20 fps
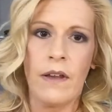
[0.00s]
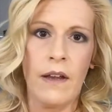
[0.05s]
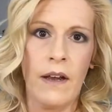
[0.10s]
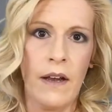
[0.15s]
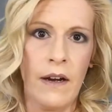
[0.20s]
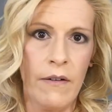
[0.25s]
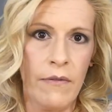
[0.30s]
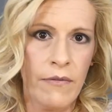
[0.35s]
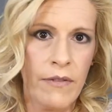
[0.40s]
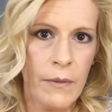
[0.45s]

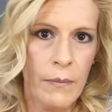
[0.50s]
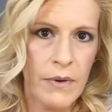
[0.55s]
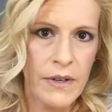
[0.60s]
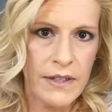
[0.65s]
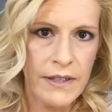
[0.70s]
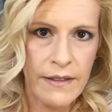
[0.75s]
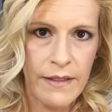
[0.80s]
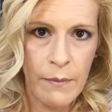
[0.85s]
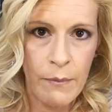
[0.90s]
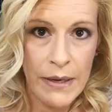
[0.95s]
Gotta flip
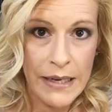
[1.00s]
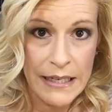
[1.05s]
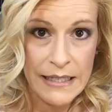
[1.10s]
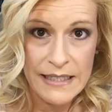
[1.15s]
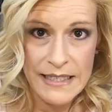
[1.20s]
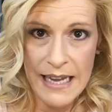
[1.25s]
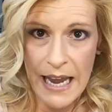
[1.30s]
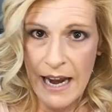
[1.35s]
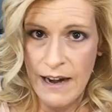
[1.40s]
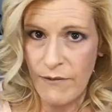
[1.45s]
it to the big
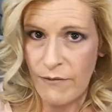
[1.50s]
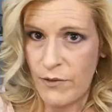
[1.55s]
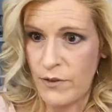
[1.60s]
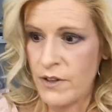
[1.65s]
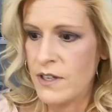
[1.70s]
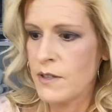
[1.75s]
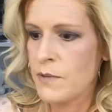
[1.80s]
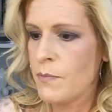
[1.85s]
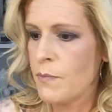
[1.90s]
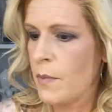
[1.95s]
side for
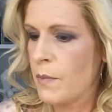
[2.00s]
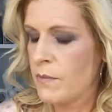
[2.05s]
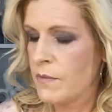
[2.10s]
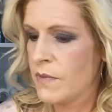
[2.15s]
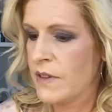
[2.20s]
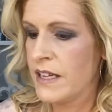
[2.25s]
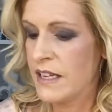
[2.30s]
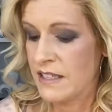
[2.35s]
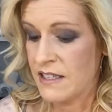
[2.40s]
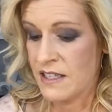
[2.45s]

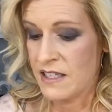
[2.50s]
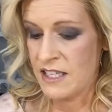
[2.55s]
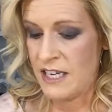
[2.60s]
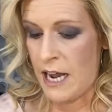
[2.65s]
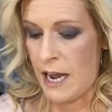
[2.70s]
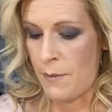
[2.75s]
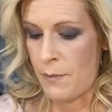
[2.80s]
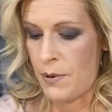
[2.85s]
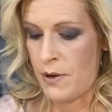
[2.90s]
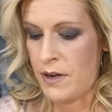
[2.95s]
this
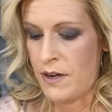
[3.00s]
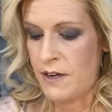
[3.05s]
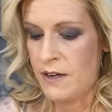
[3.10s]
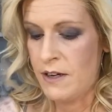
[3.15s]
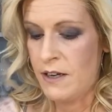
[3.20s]
step.